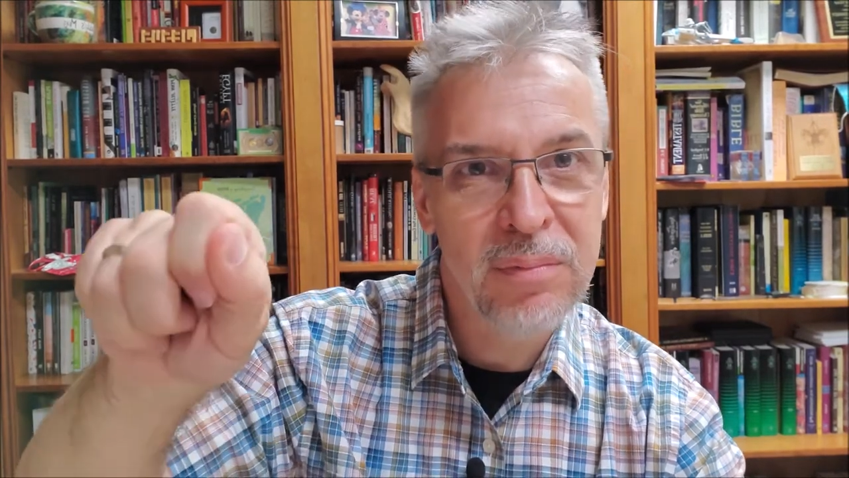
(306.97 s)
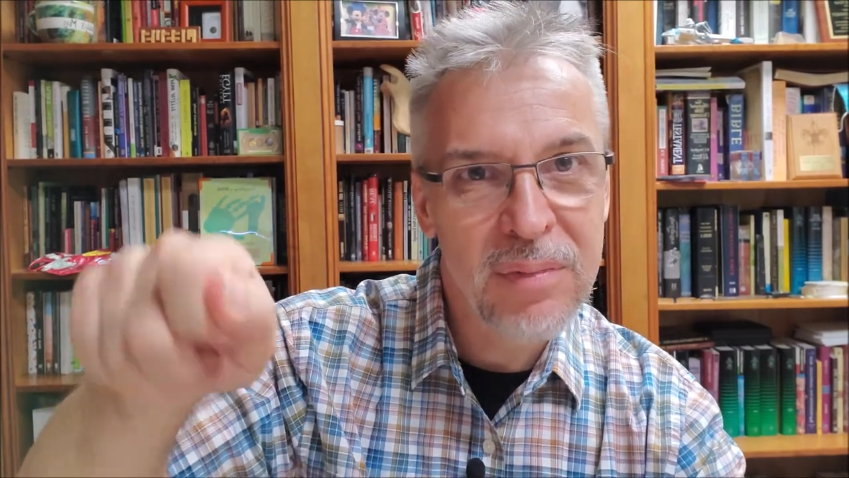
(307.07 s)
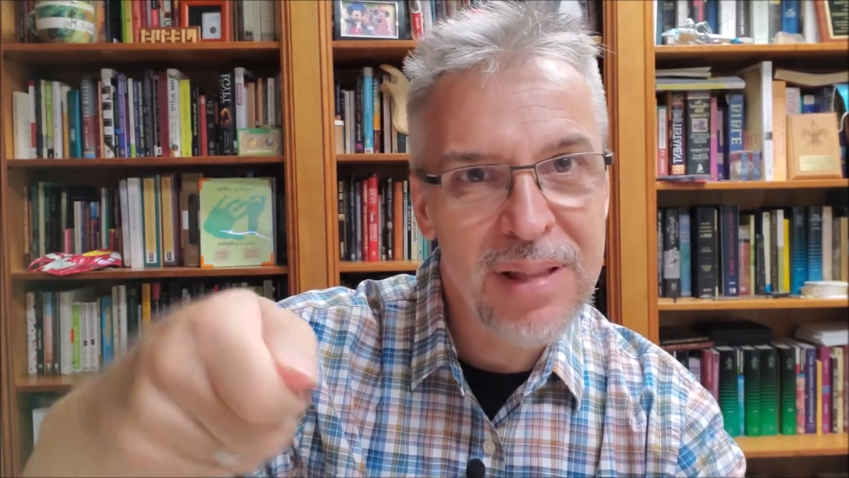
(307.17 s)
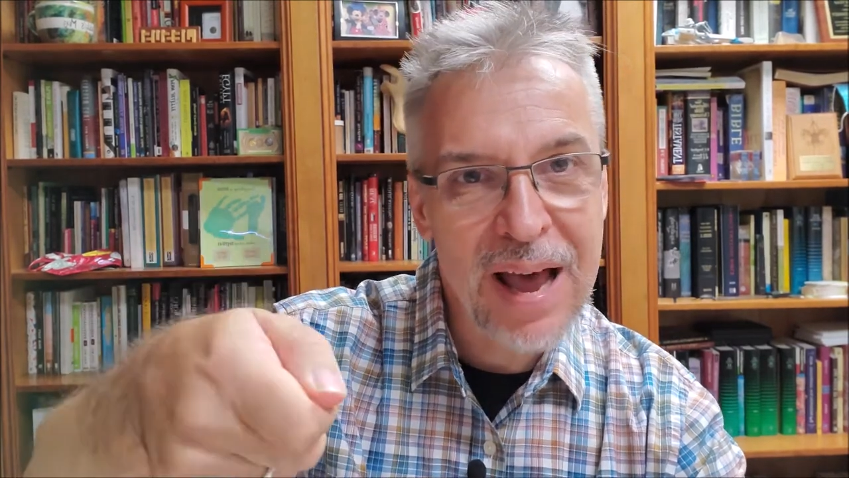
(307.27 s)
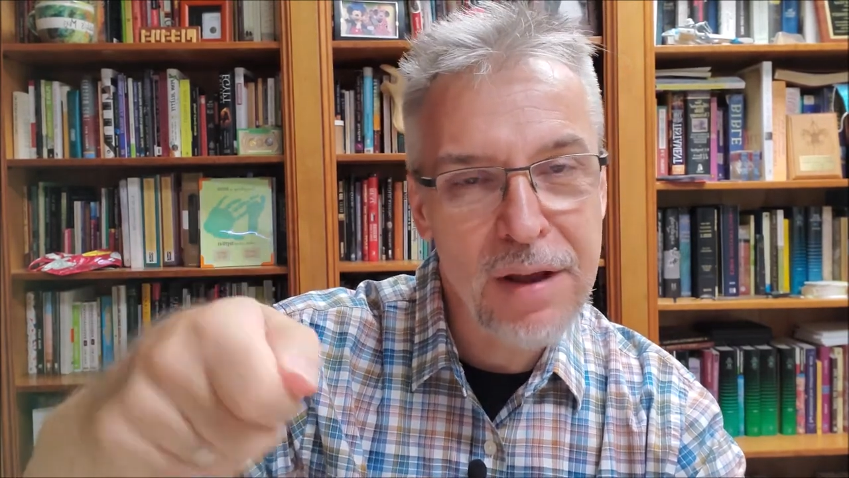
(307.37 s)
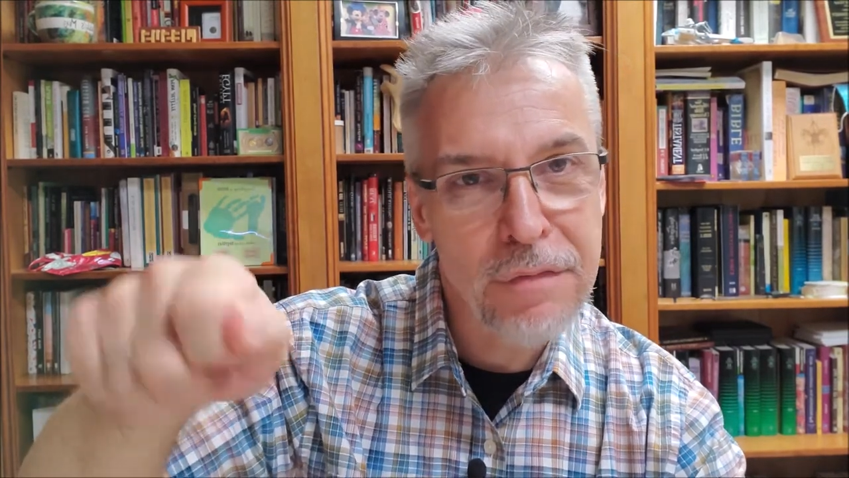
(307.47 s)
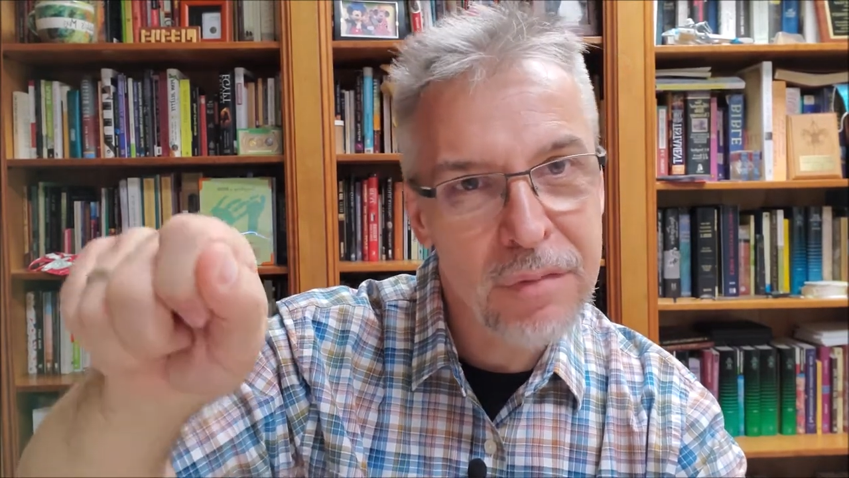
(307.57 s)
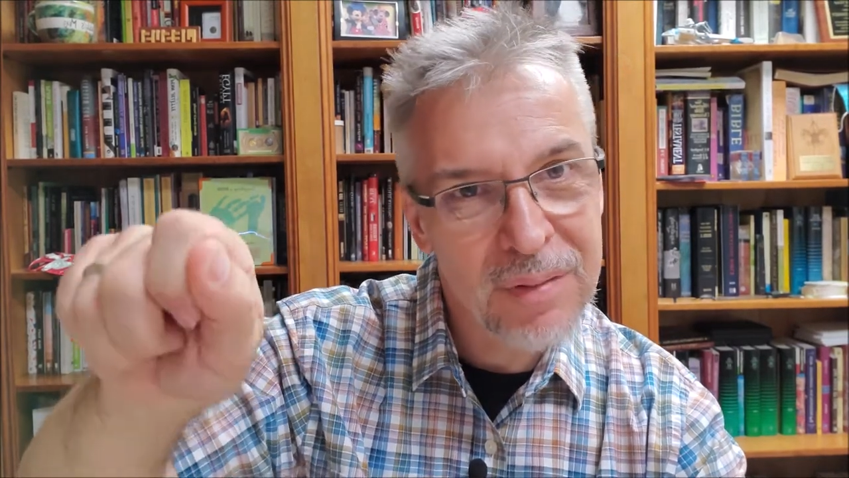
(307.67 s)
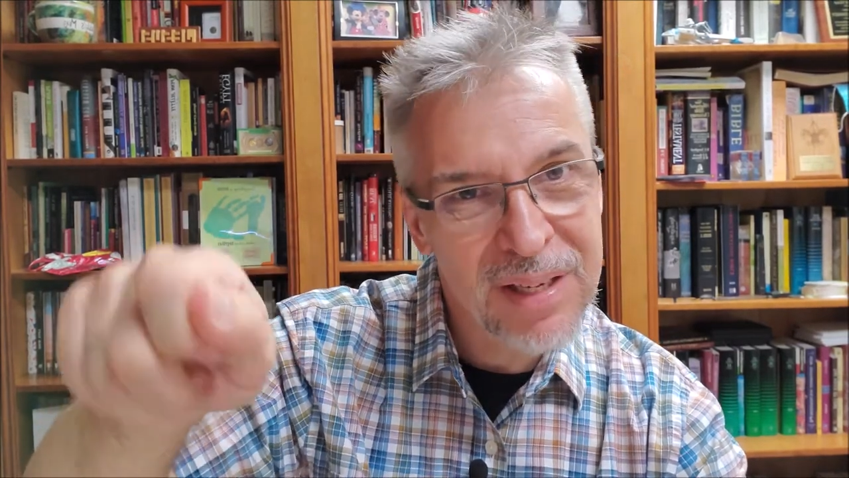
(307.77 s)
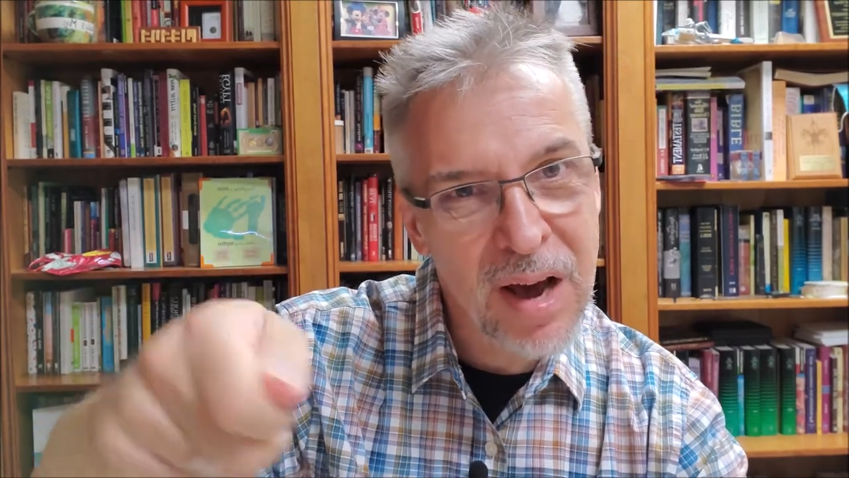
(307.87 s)
knife,
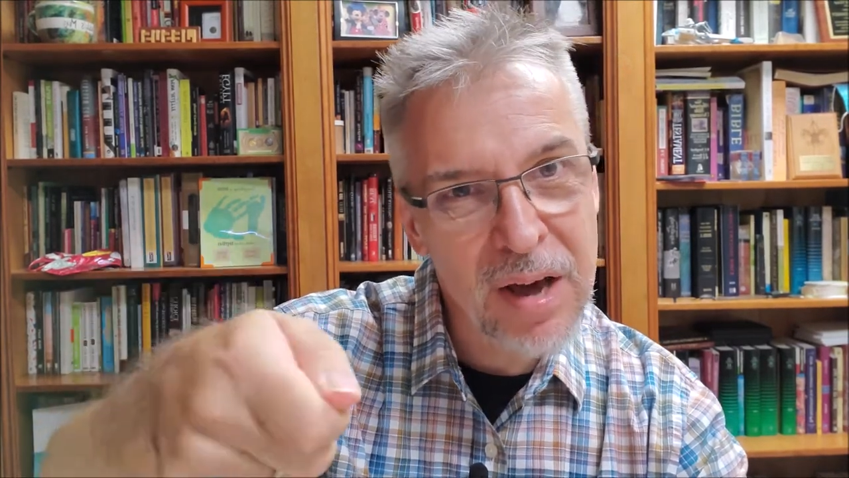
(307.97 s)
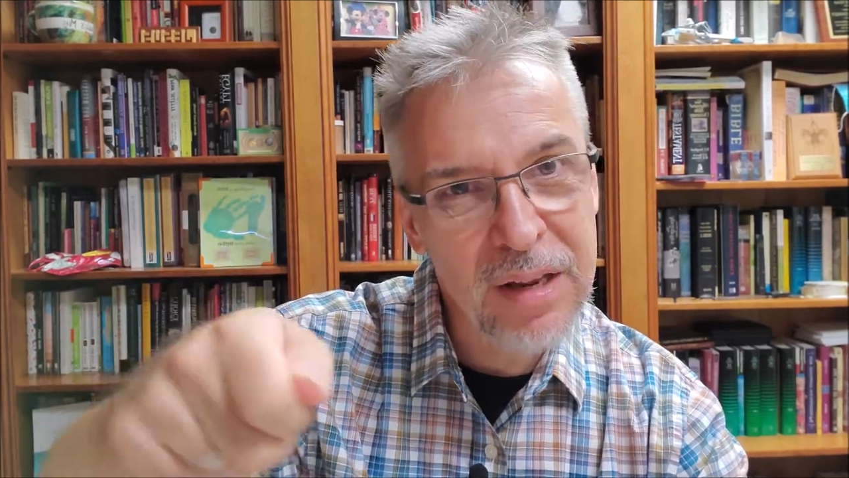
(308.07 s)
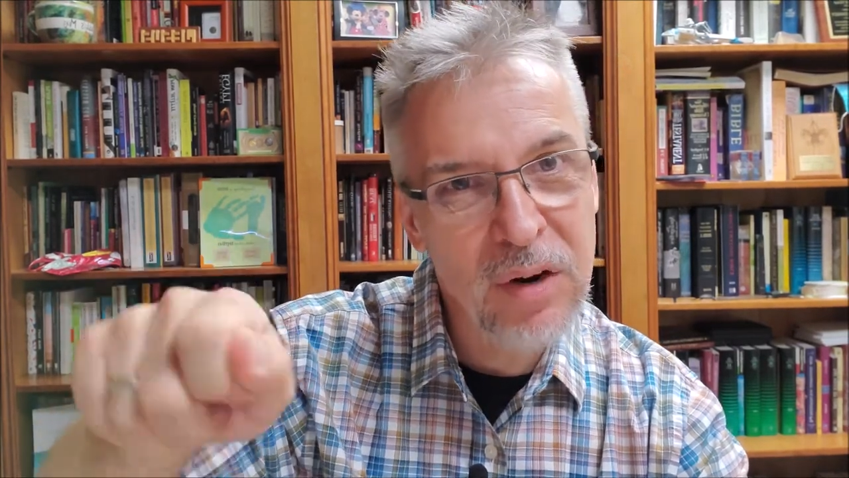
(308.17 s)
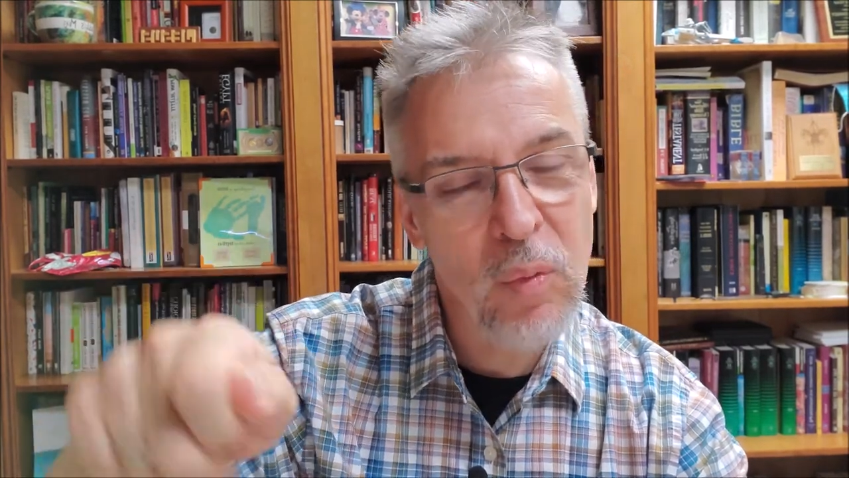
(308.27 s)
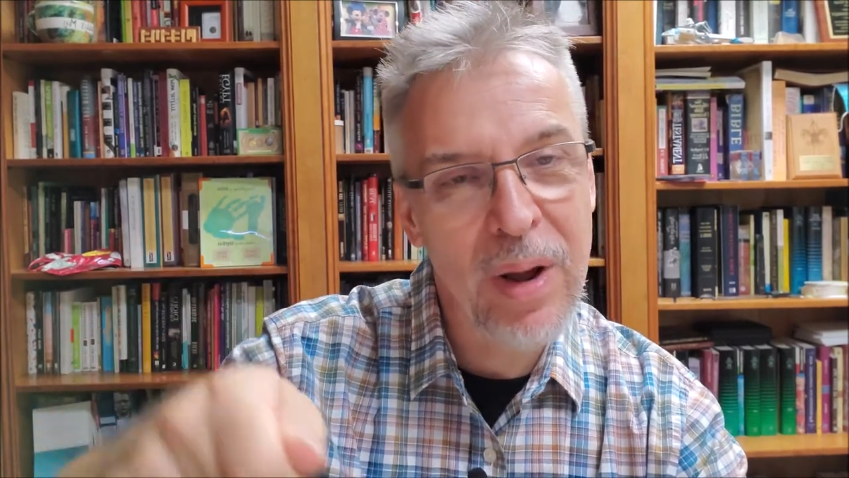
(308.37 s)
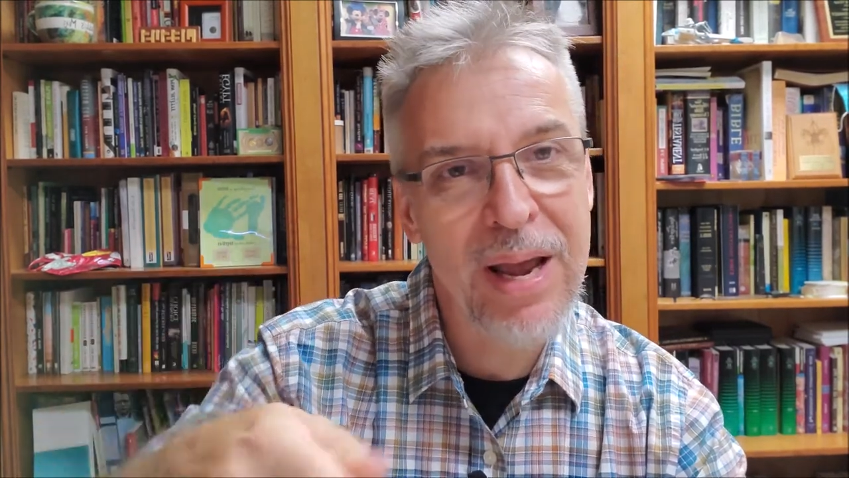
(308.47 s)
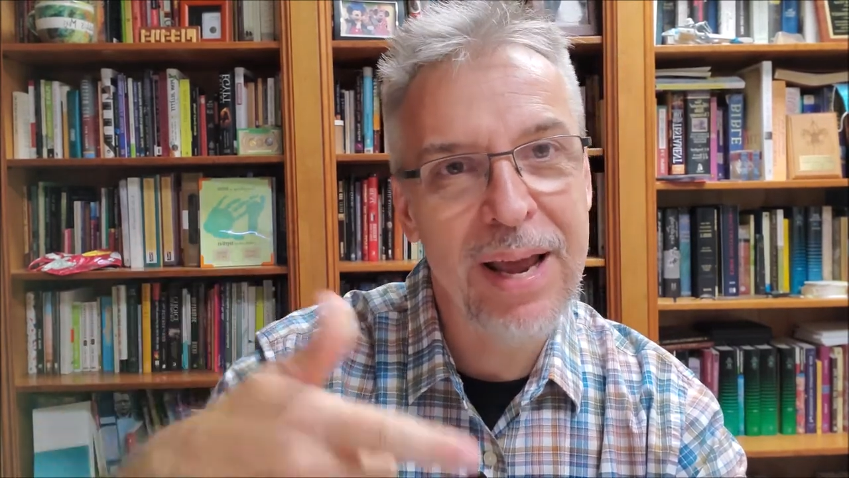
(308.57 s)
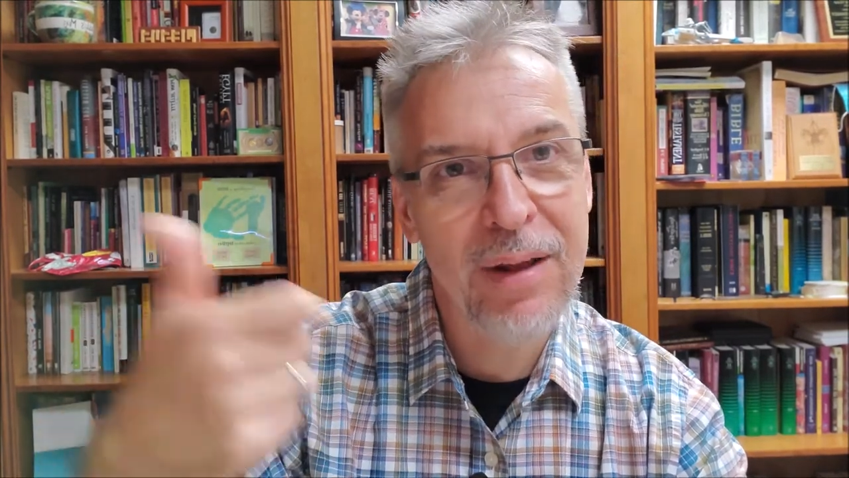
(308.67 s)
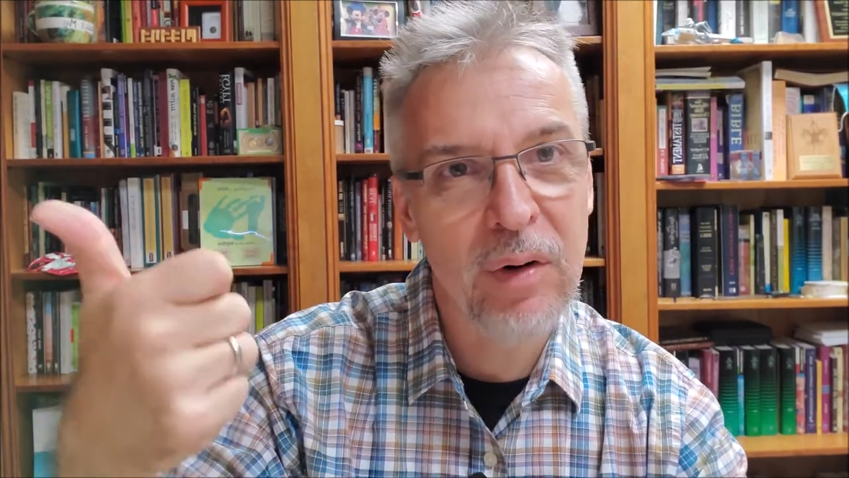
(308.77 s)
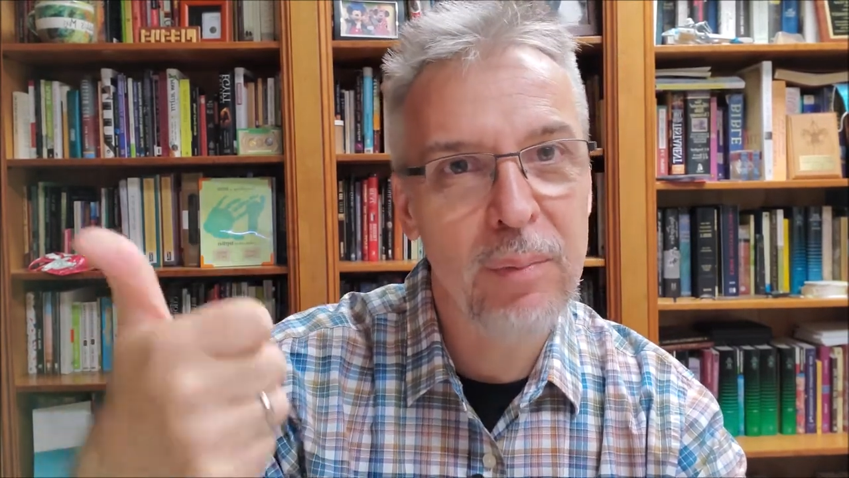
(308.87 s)
cut it away
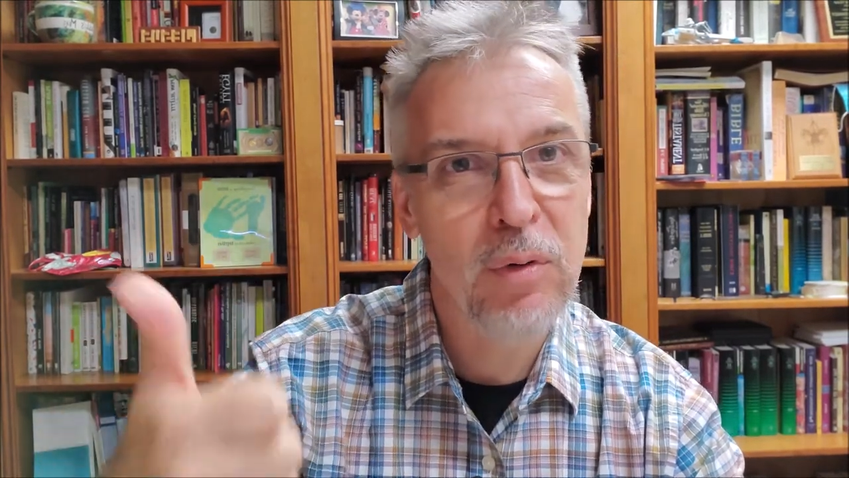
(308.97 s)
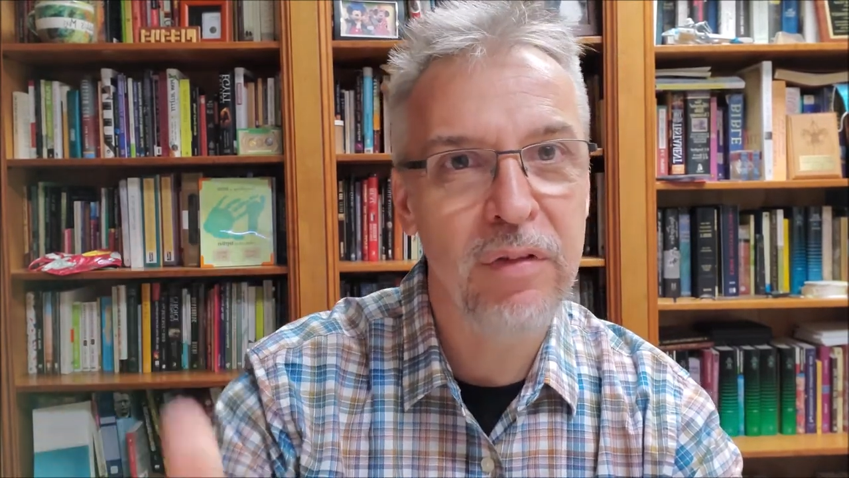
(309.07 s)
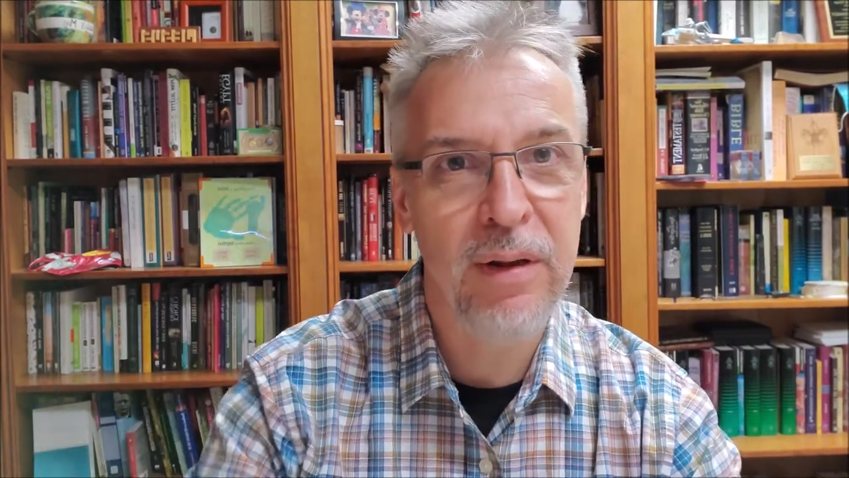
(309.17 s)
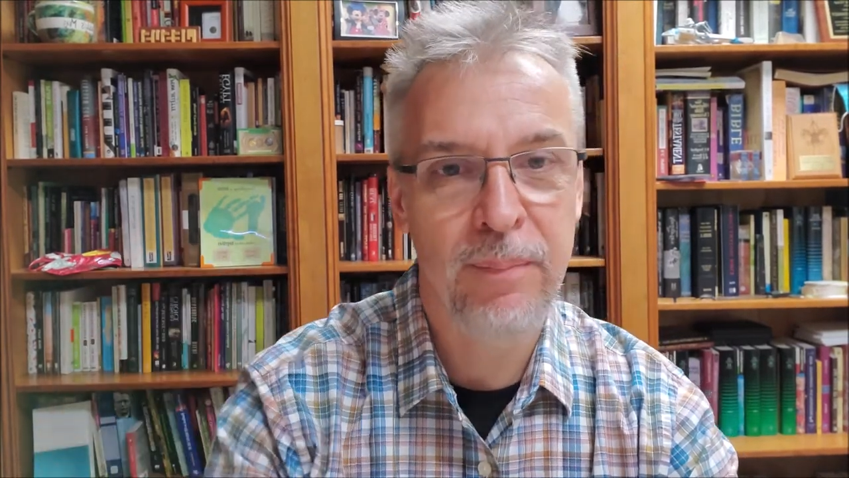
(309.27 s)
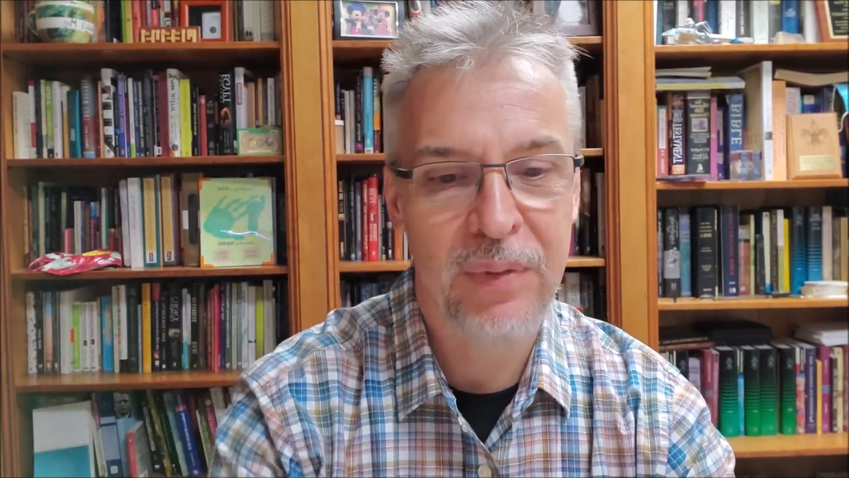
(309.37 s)
and remove it